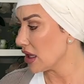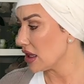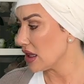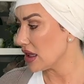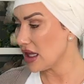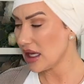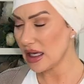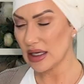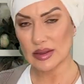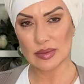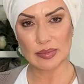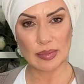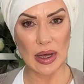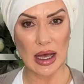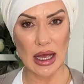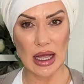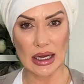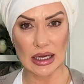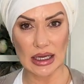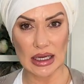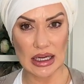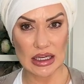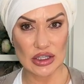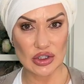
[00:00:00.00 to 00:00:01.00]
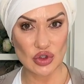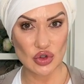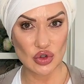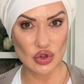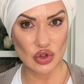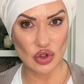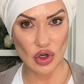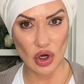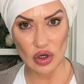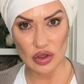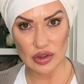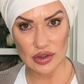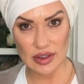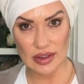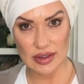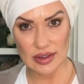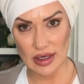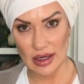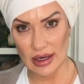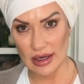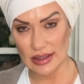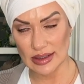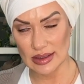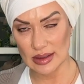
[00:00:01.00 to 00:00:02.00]
This bag is not
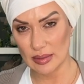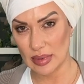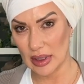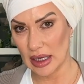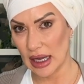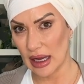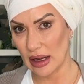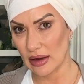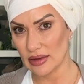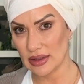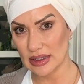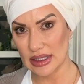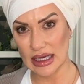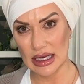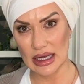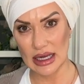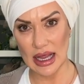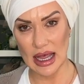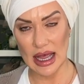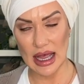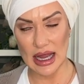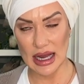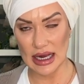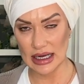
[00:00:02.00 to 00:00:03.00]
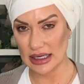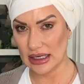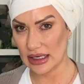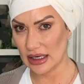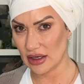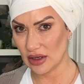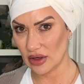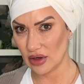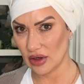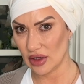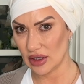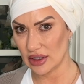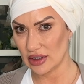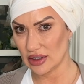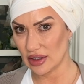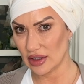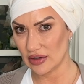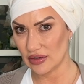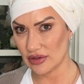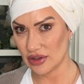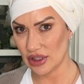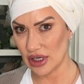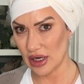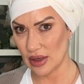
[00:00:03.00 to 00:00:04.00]
designed to be out in any kind
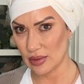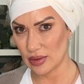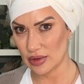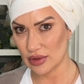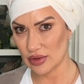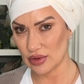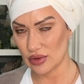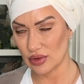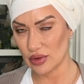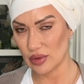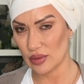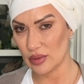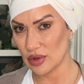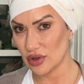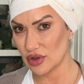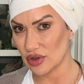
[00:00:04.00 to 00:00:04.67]
of shower storm.